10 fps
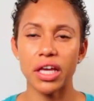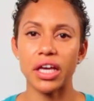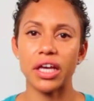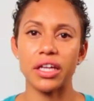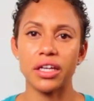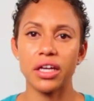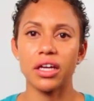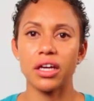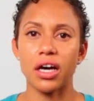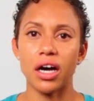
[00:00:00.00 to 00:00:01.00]
and
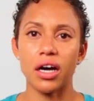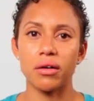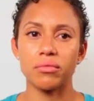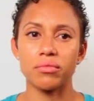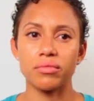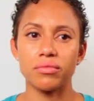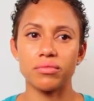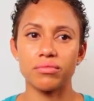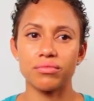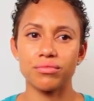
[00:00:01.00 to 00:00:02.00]
um,
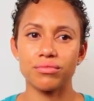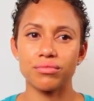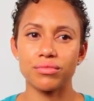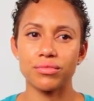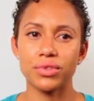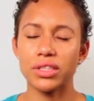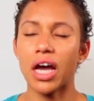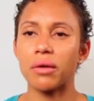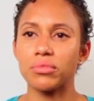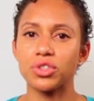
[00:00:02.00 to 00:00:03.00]

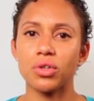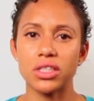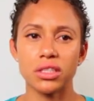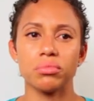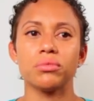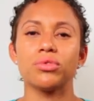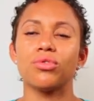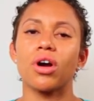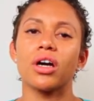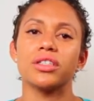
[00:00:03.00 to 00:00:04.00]
stop trusting people
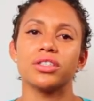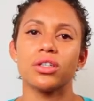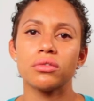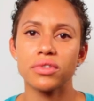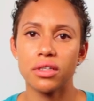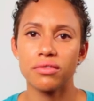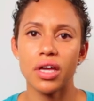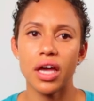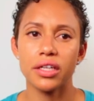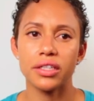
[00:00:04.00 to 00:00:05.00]
who are undeserving of
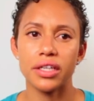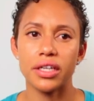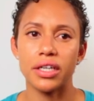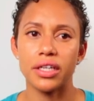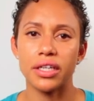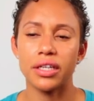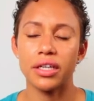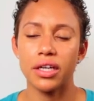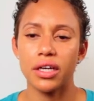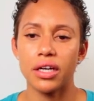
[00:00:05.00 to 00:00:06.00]
that and
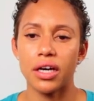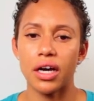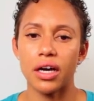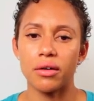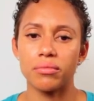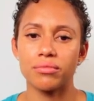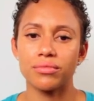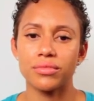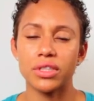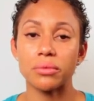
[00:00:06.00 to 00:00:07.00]
um,
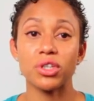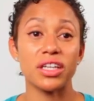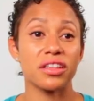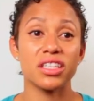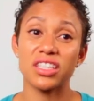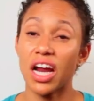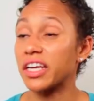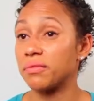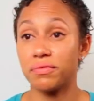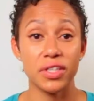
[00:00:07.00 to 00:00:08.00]
stop trying to think that I
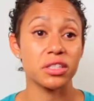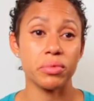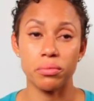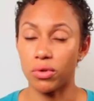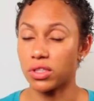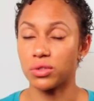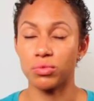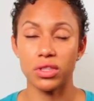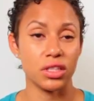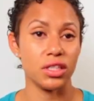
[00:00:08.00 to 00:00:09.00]
can fix people because
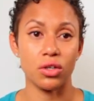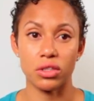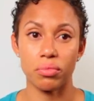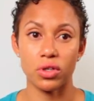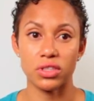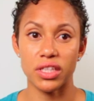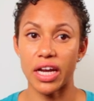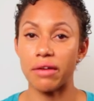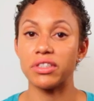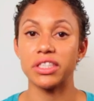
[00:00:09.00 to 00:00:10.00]
really the only person that I
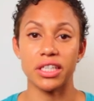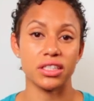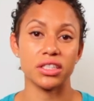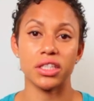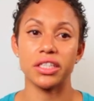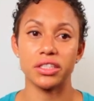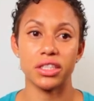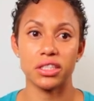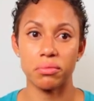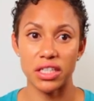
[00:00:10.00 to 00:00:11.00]
have a chance at changing
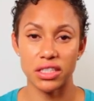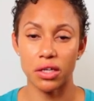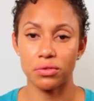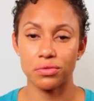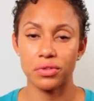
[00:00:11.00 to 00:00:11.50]
is myself.